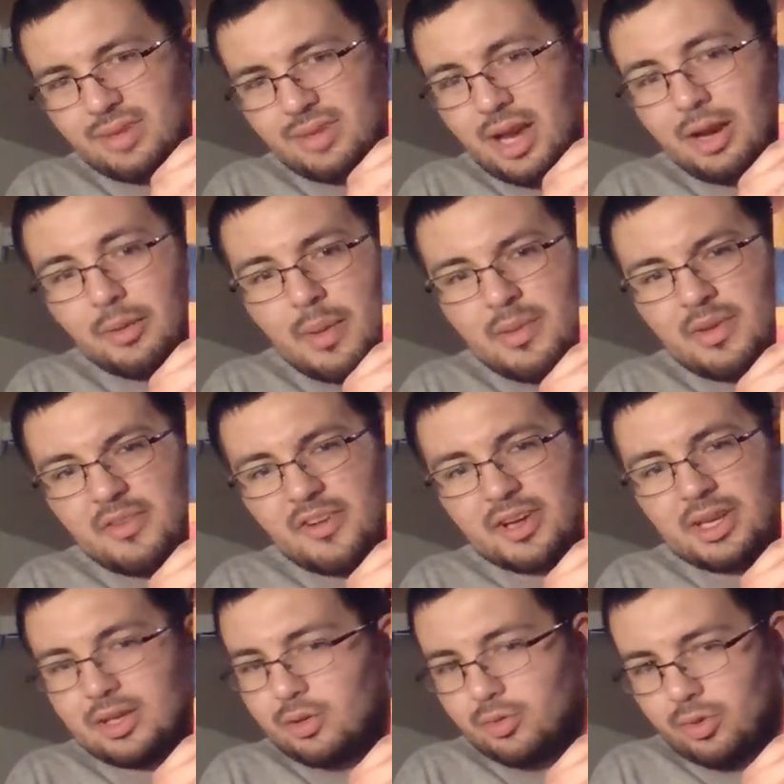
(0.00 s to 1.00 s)
I don't know, maybe if I
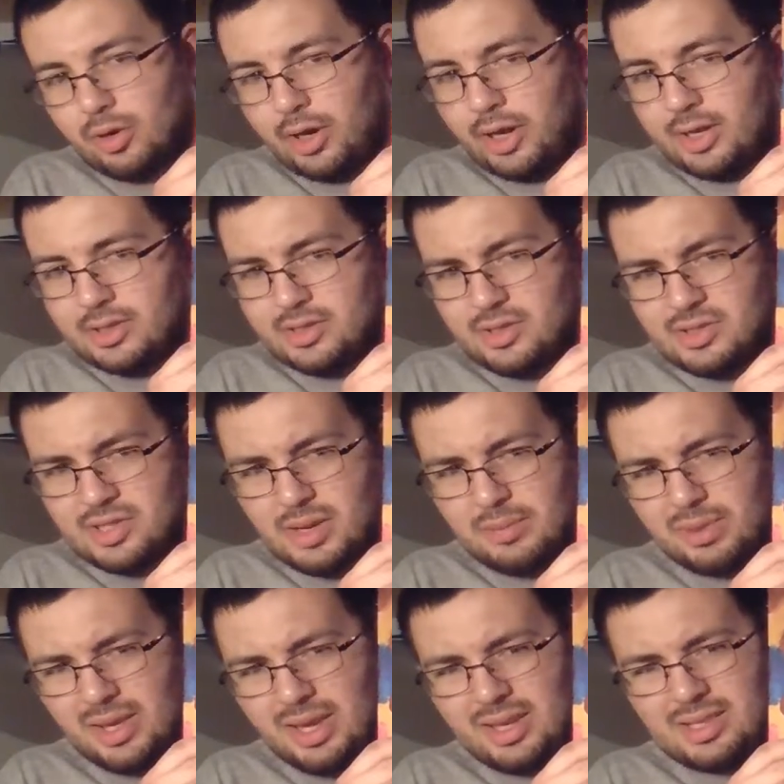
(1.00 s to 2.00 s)
did greens or
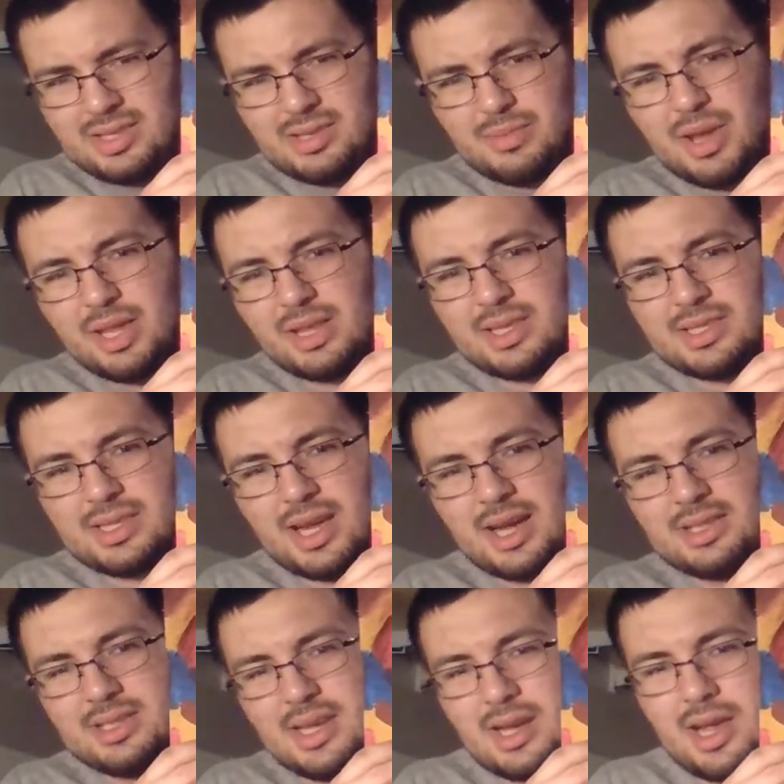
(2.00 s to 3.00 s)
something to make this
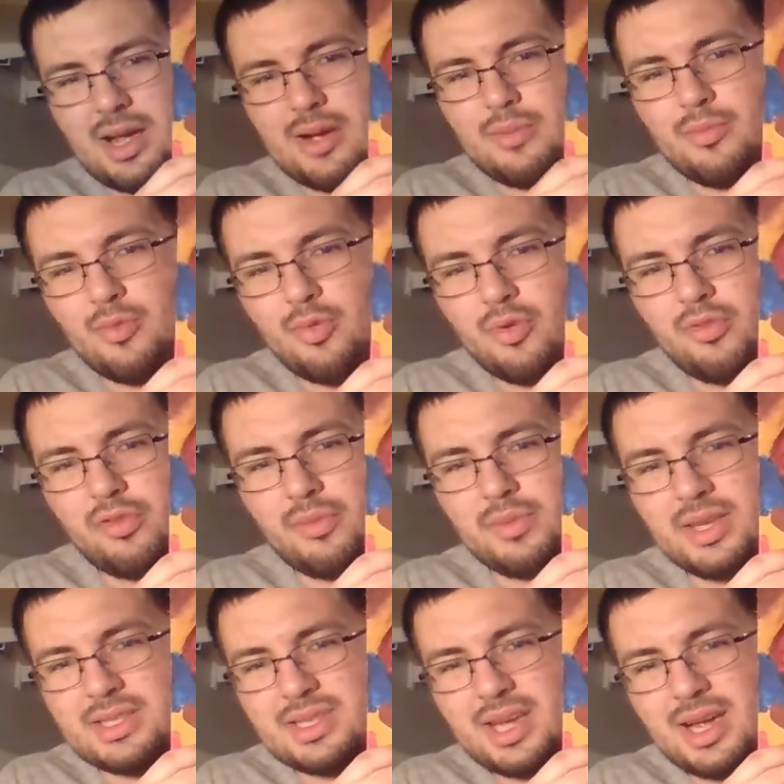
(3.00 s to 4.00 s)
guy stand out more
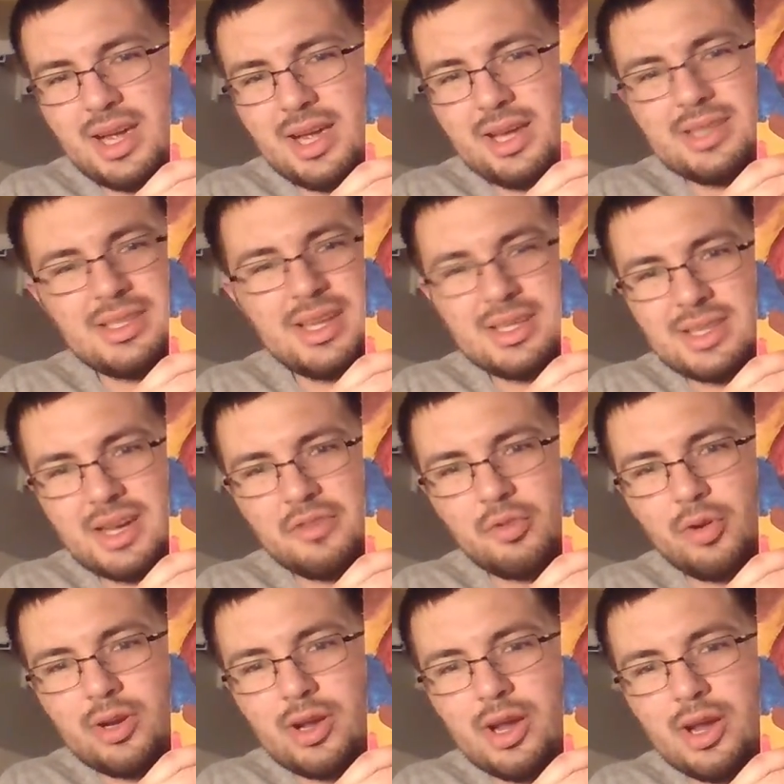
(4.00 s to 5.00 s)
from this guy, because he doesn't have
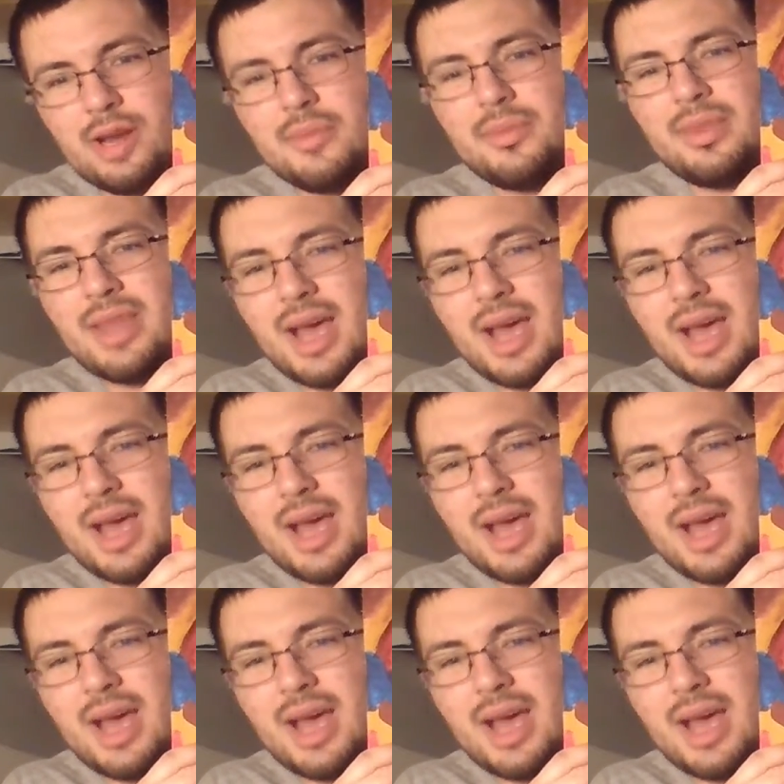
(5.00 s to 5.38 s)
green on him.